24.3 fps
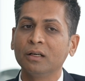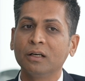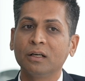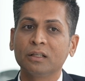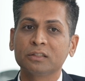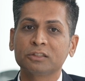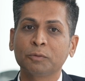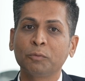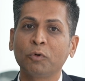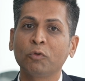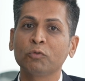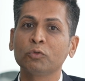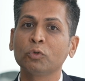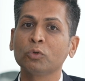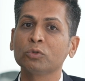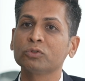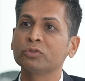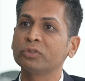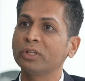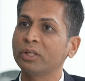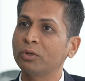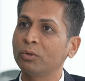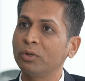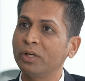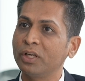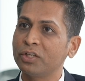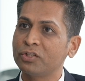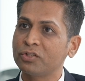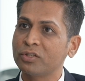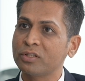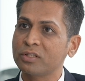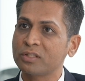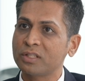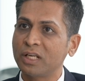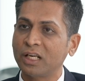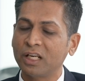some of those
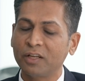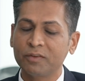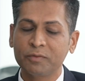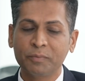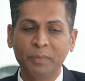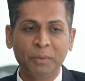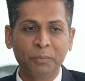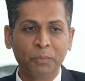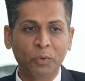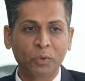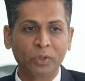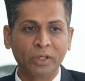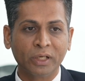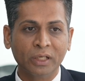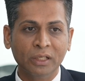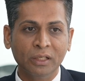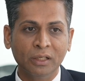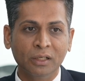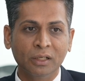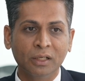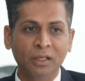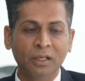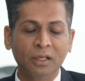regulations that has been put in.